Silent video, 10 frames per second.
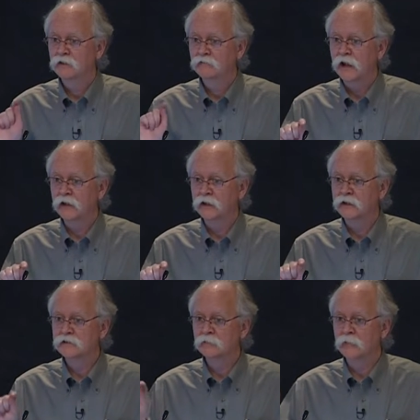validate
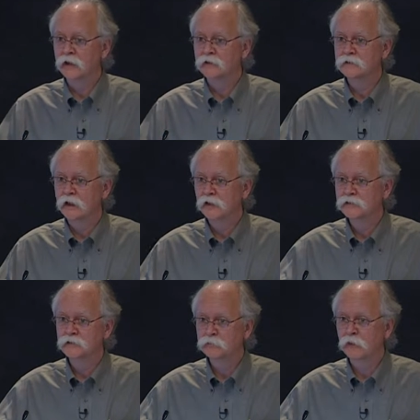somebody
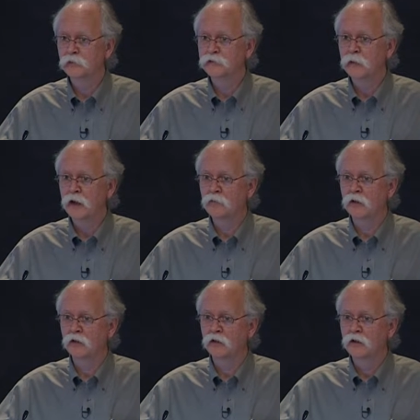else's published
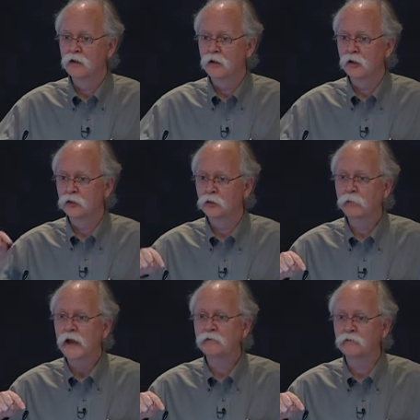biomarker on your
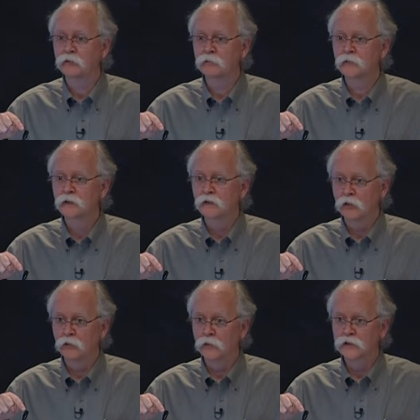platform
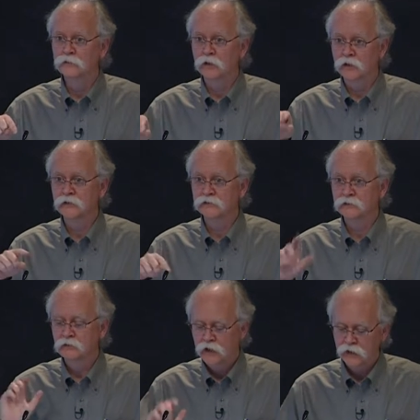always because
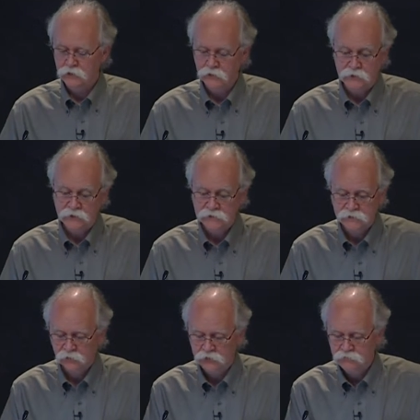you can't
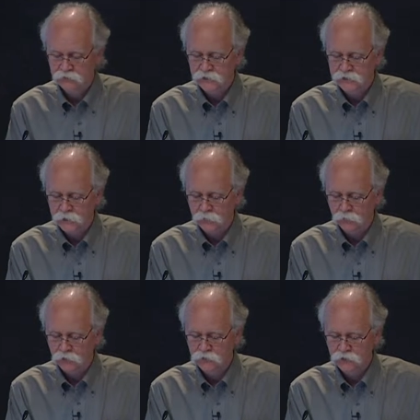necessarily even detect that
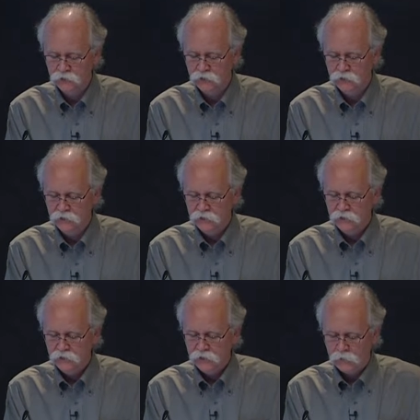protein.
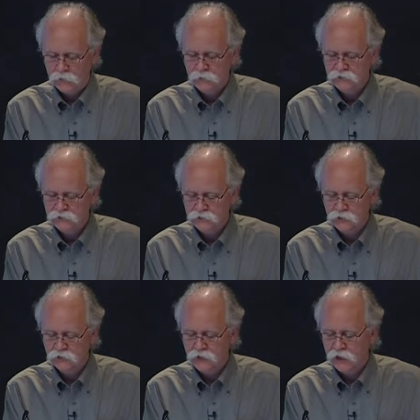And then there's this
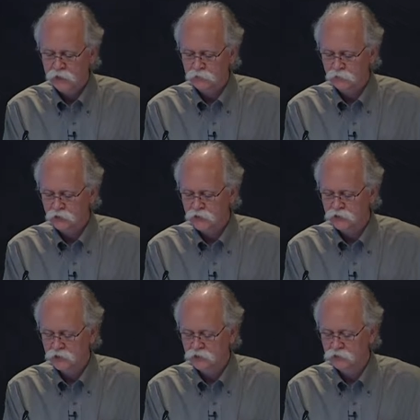huge dynamic
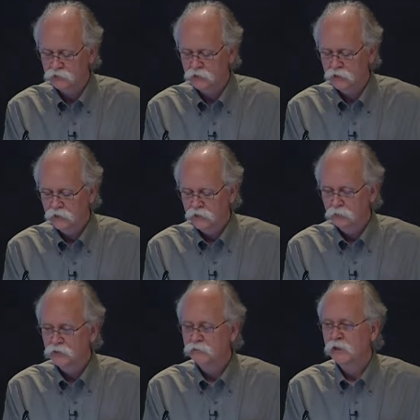range issue,
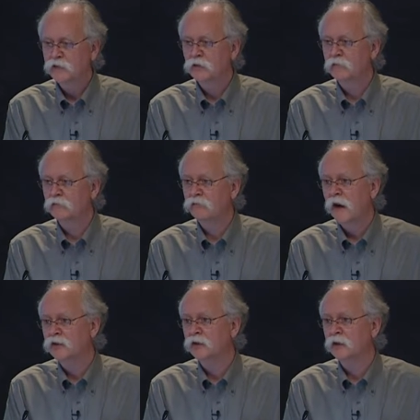which means you have to
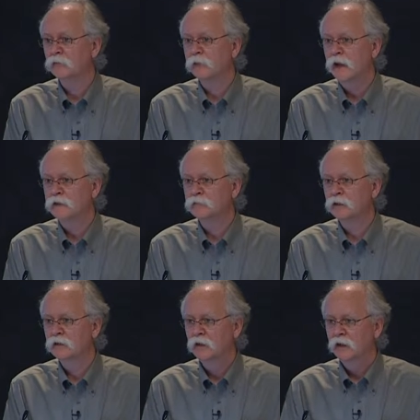fractionate
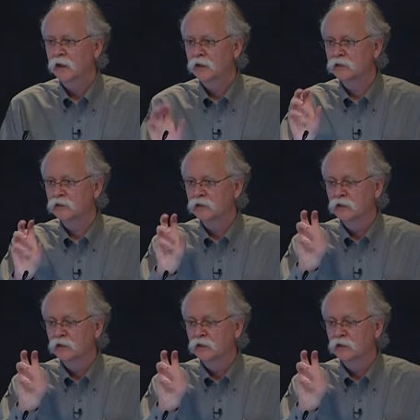plasma into